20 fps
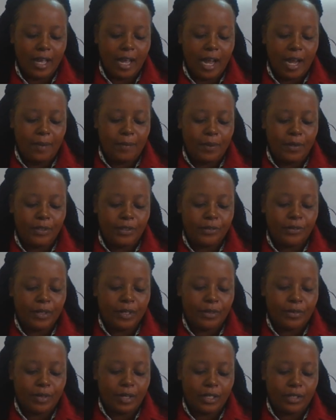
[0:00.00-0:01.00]
I'm not
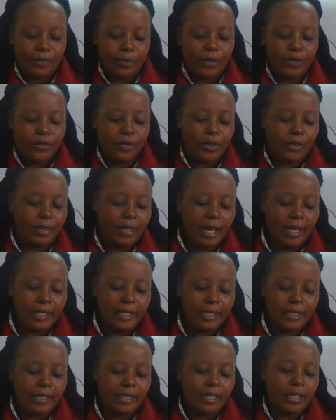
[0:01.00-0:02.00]
going to expand on
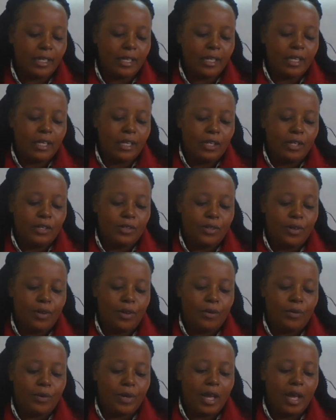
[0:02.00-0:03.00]
that.
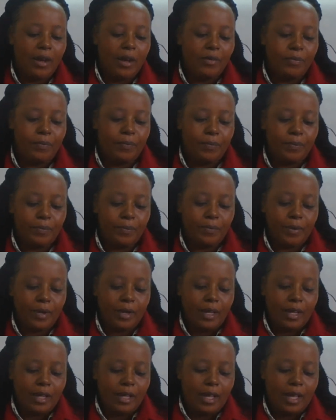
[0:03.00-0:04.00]
So we have
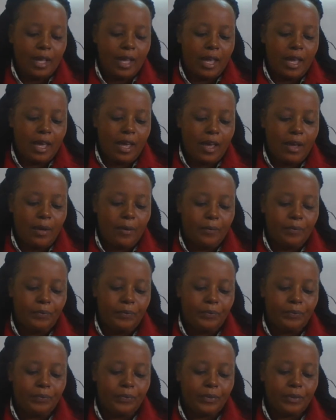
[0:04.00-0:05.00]

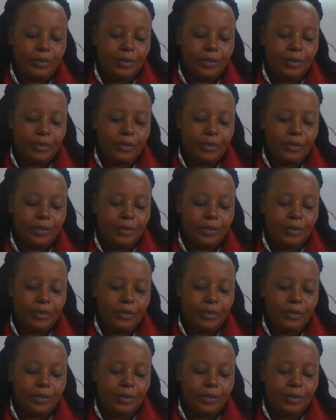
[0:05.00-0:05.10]
the